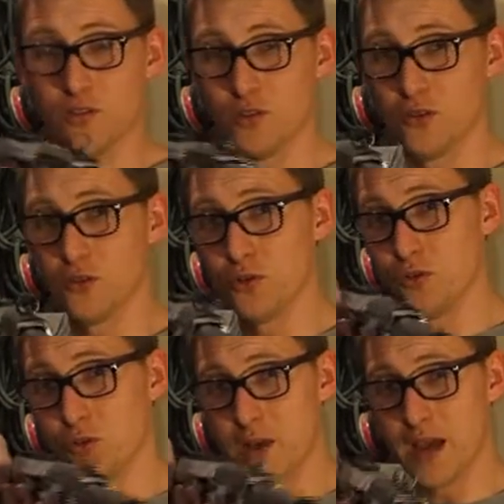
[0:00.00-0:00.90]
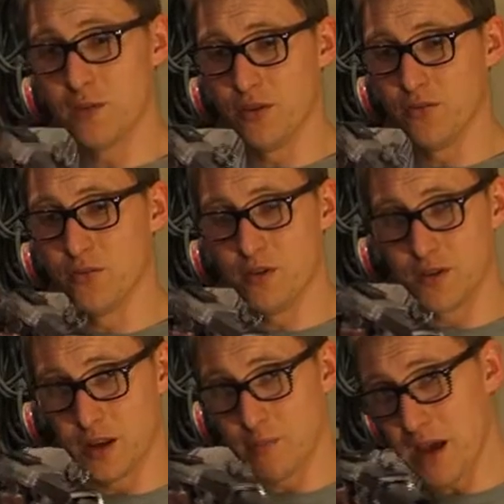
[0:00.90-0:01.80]
not do too bad with
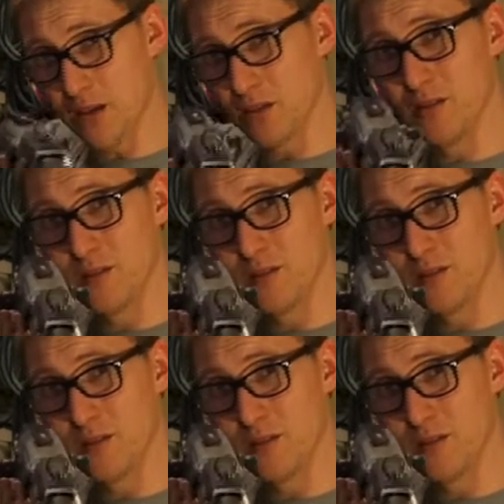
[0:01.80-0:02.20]
in a battle.